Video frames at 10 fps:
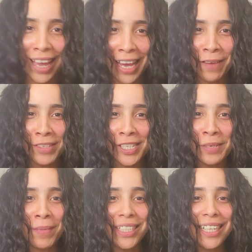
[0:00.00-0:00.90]
Hey, what's
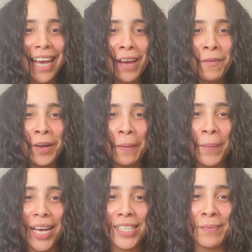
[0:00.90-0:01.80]
good, Maji gang? Welcome
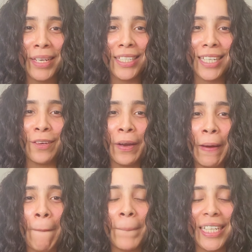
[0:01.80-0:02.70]
back to my channel
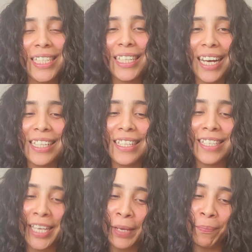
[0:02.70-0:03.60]
here on Maji God the
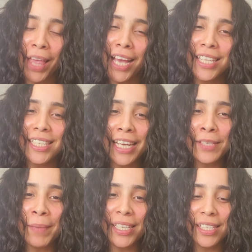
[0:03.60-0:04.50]
Team.
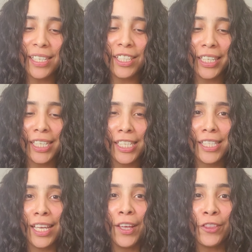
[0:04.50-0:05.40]
Today's message
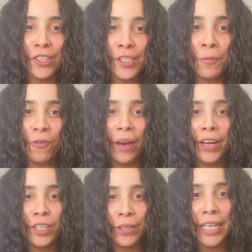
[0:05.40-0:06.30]
is there's some
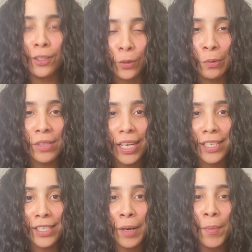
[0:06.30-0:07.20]
very great news that
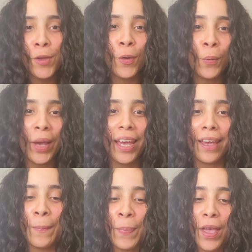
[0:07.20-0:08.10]
is coming your way.